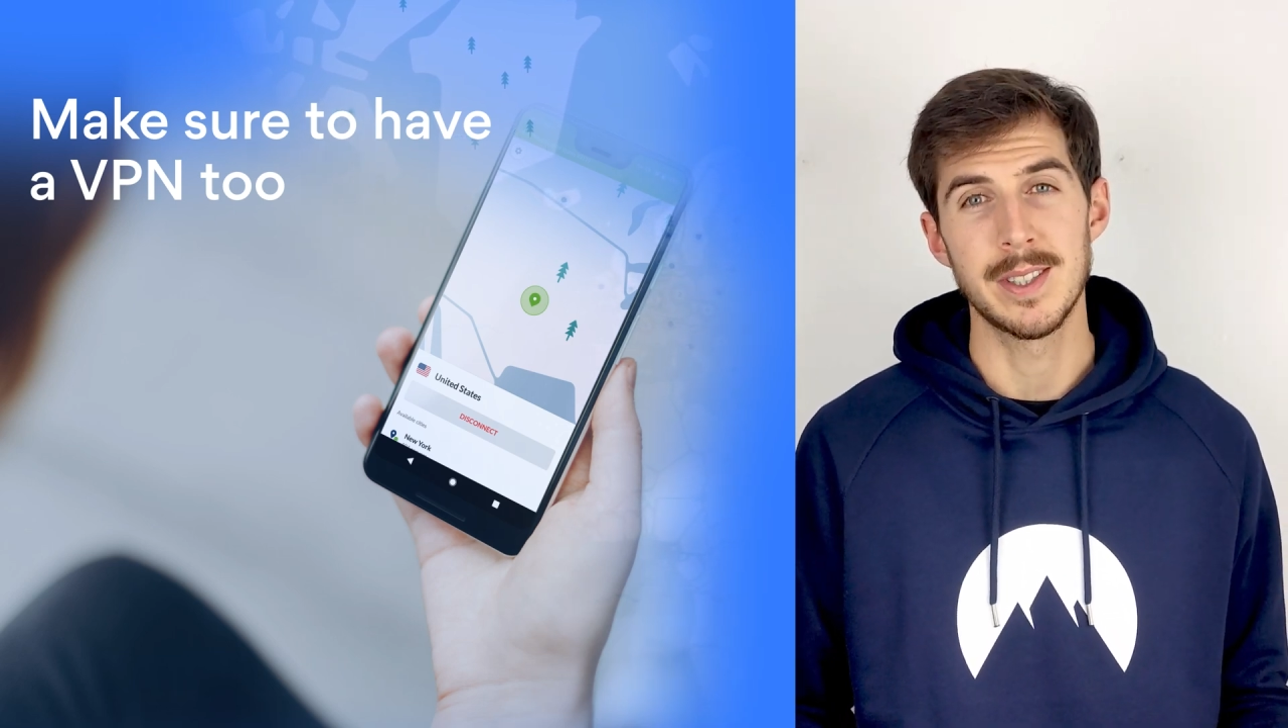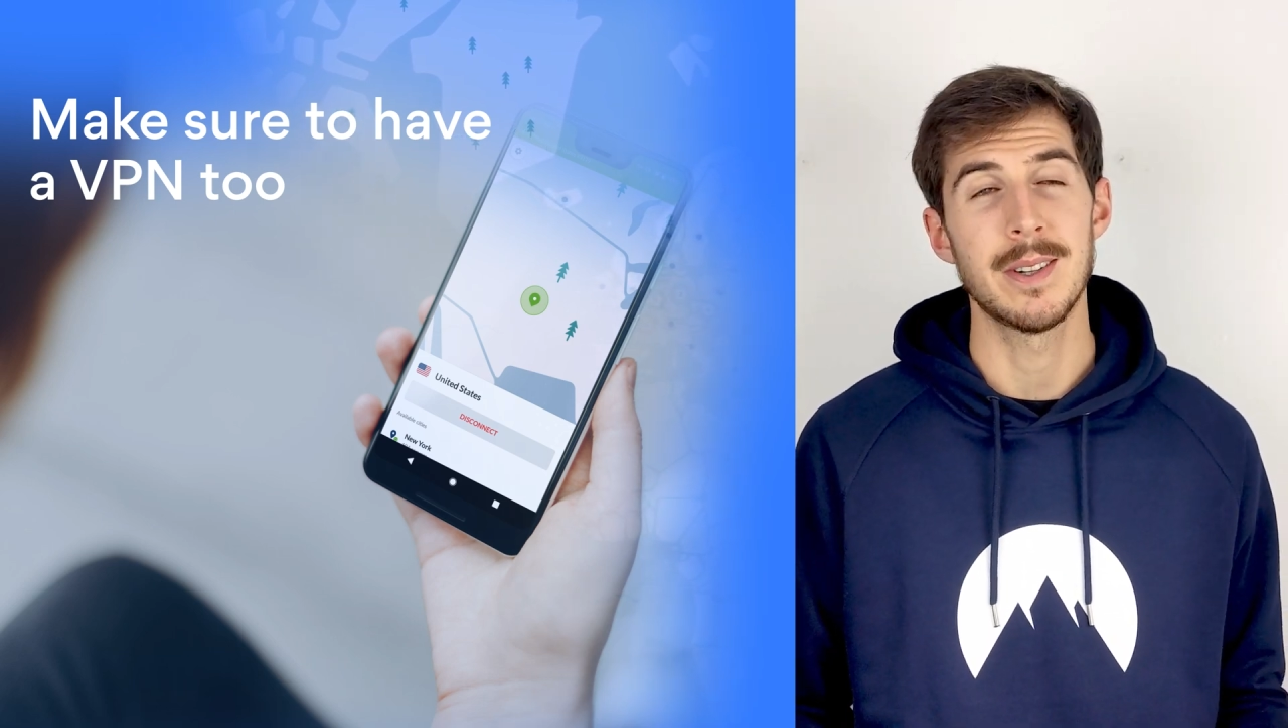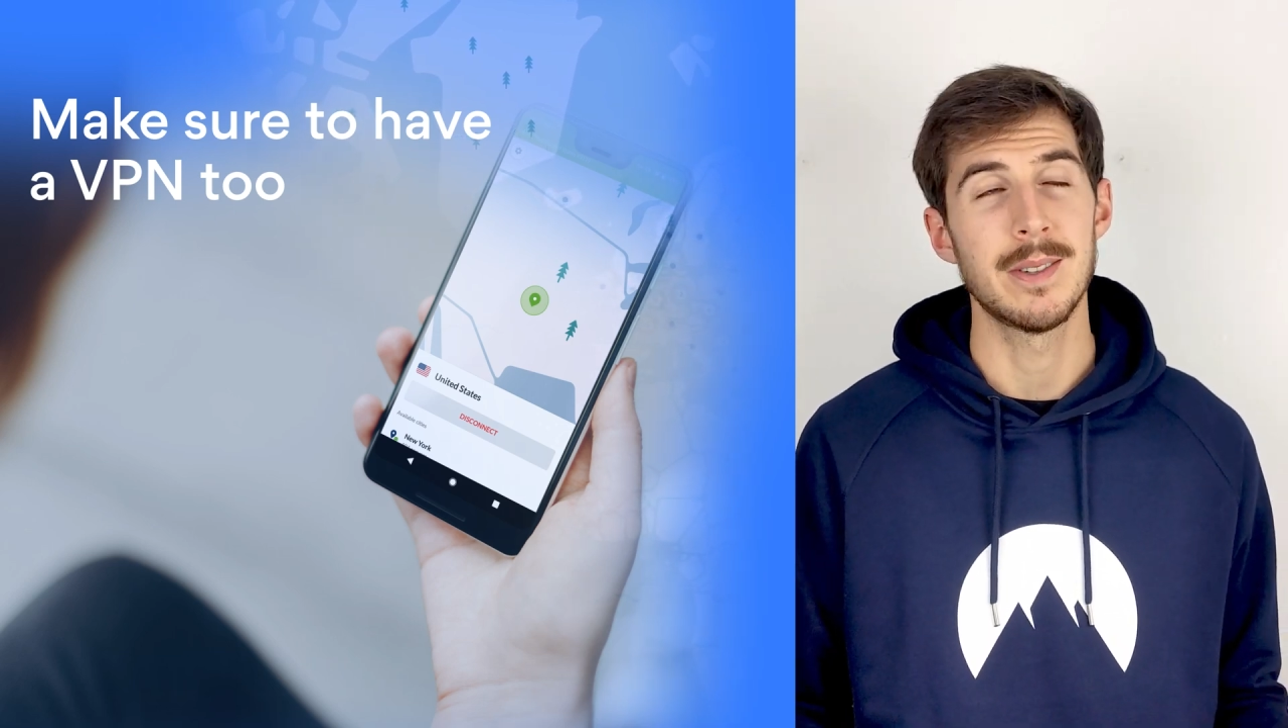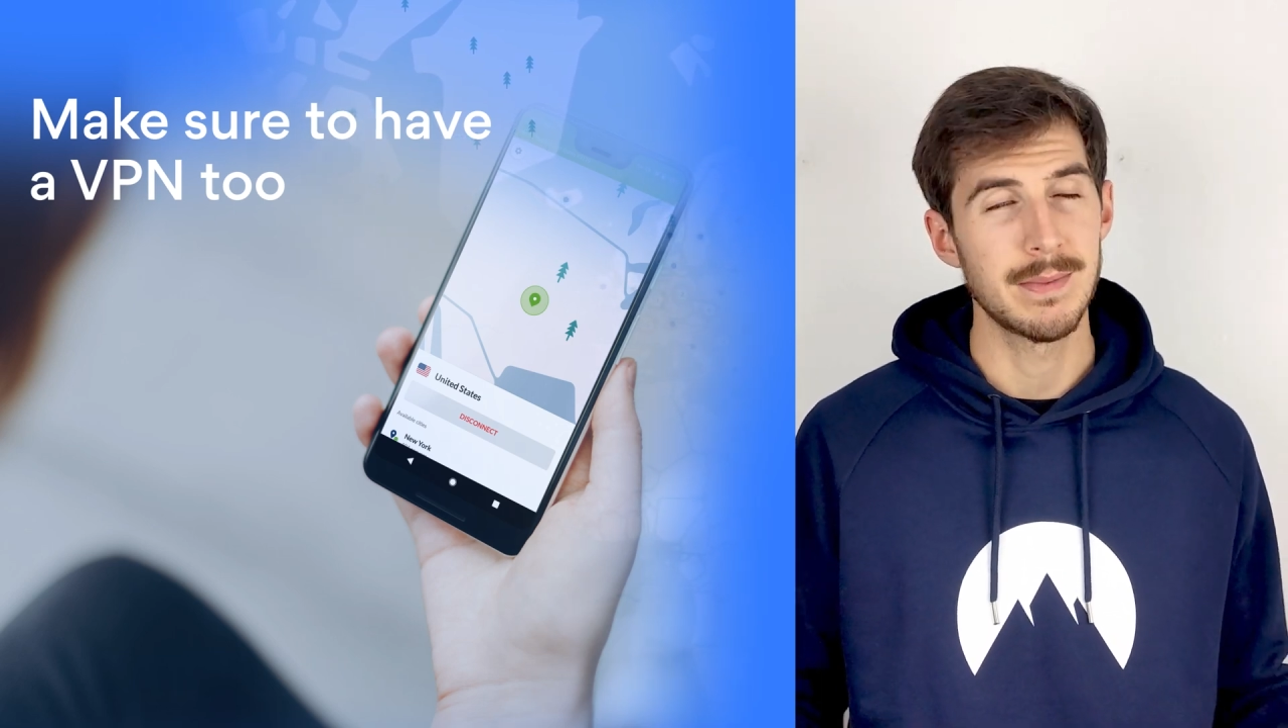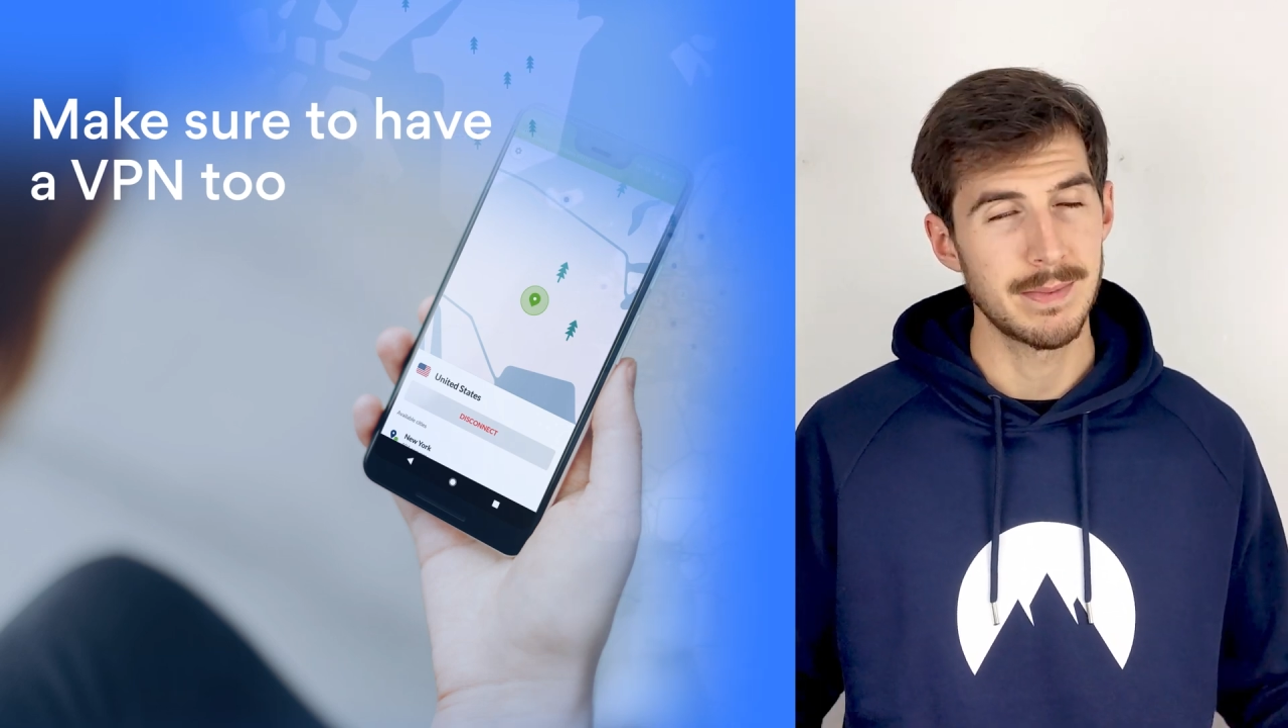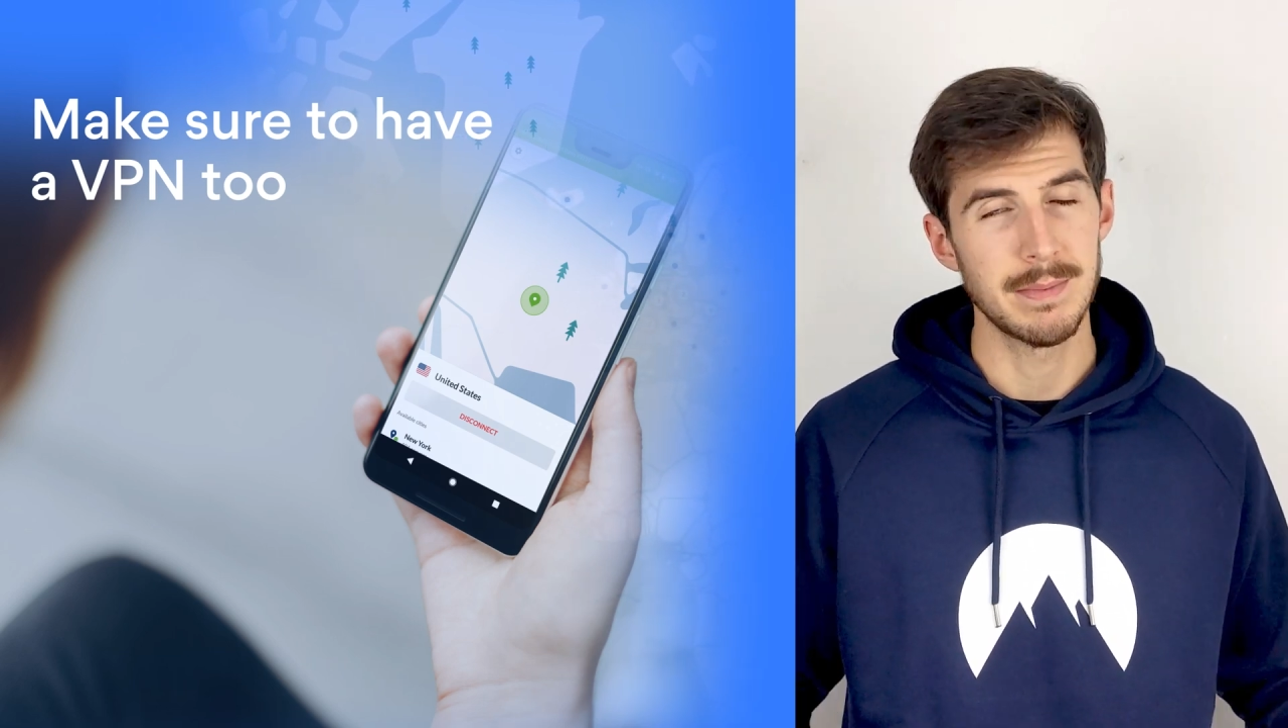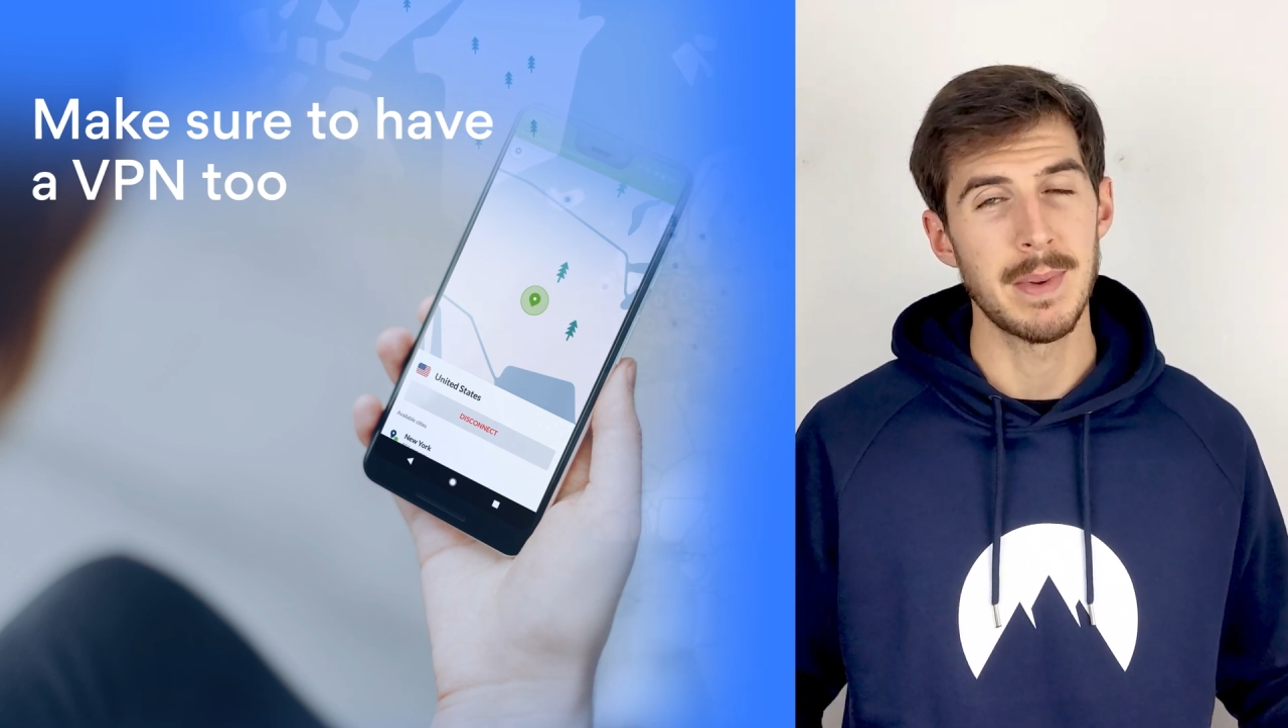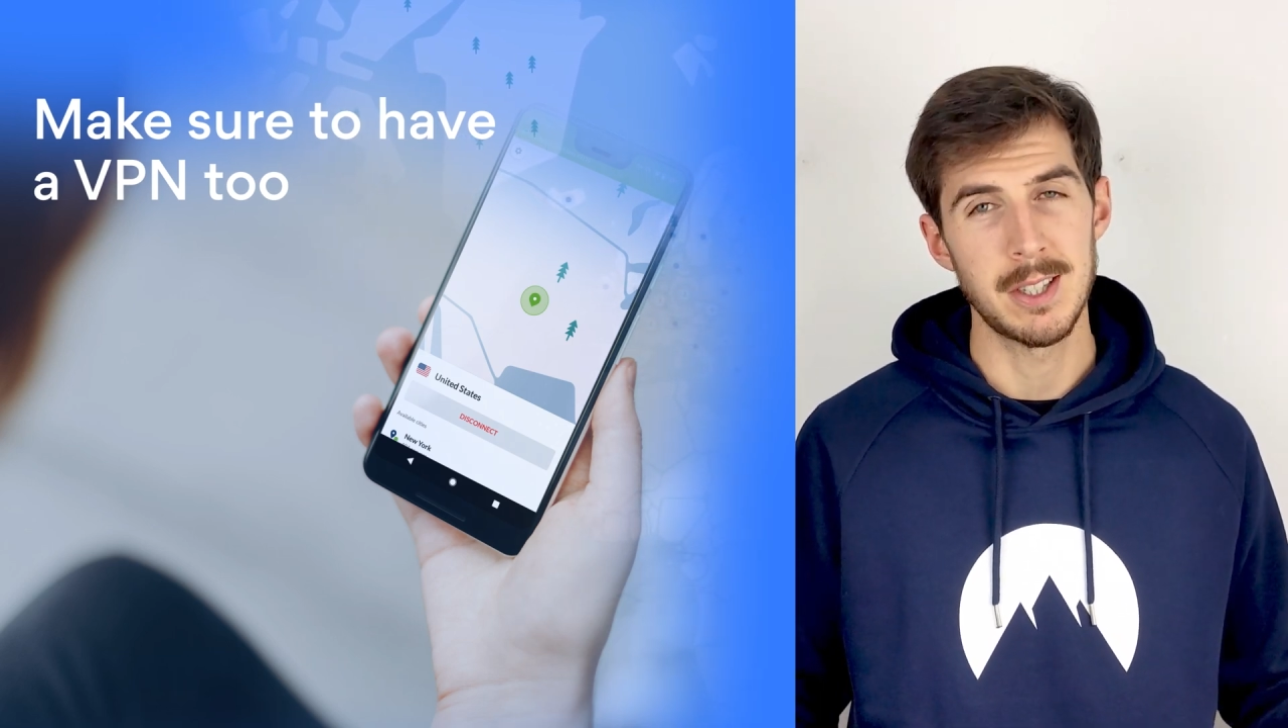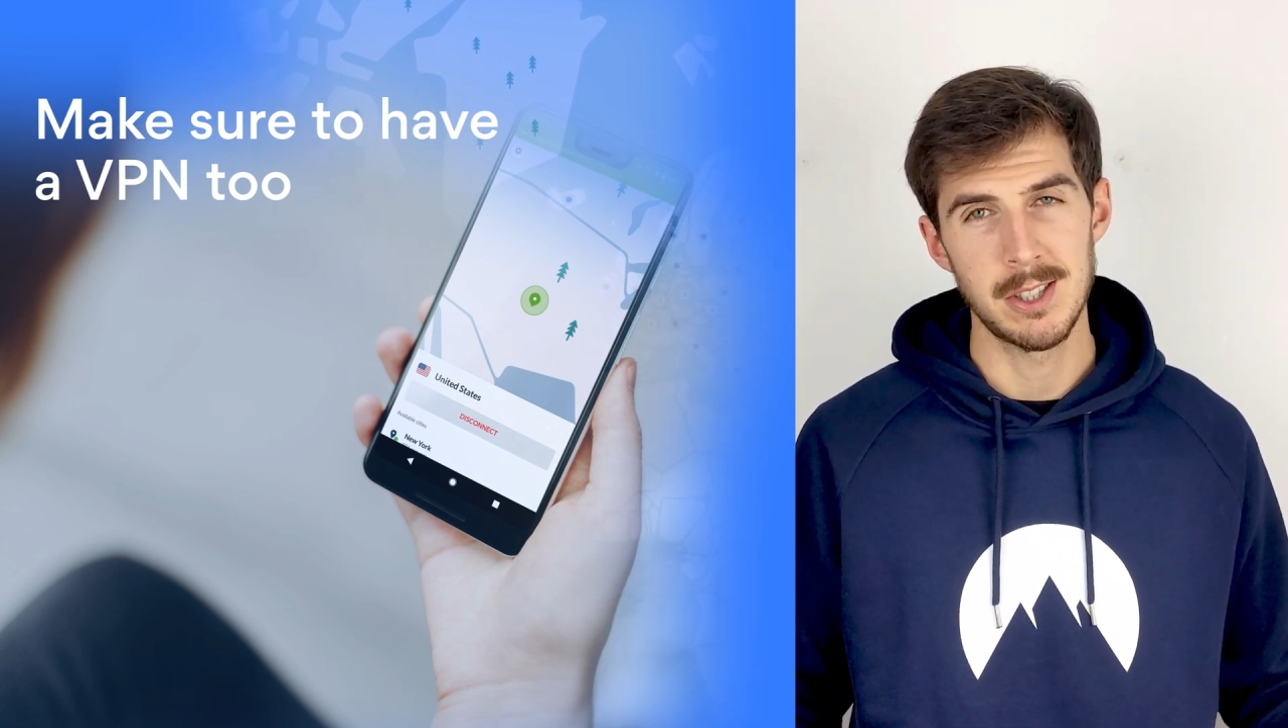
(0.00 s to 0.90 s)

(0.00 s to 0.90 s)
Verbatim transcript: so make